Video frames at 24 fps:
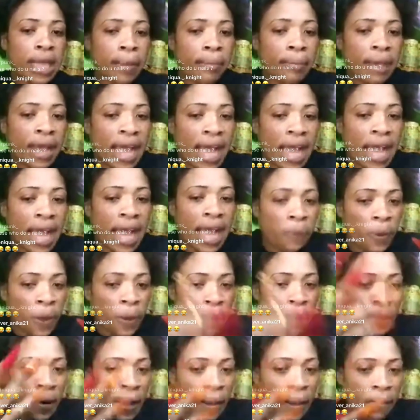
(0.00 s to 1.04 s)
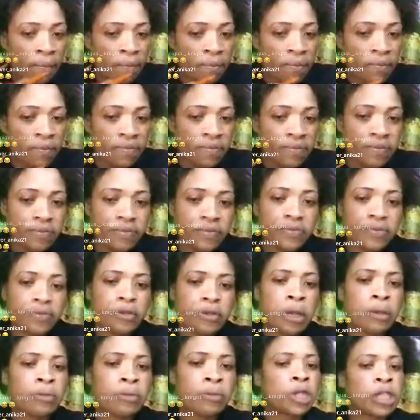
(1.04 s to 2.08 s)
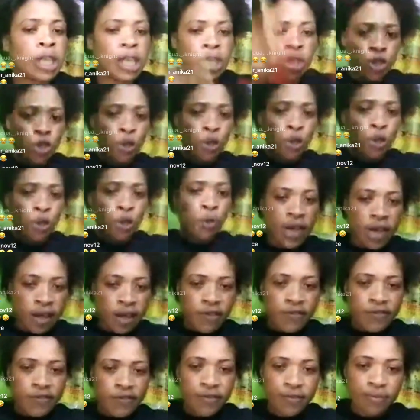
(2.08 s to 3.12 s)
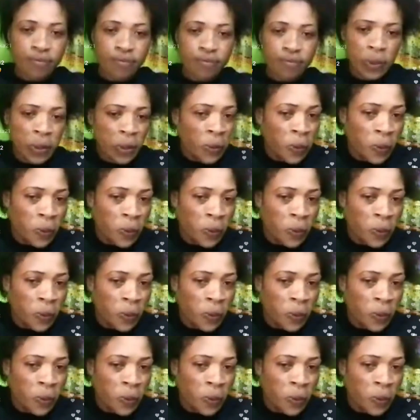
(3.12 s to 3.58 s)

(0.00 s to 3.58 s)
So when time I add the people, them just a jump off.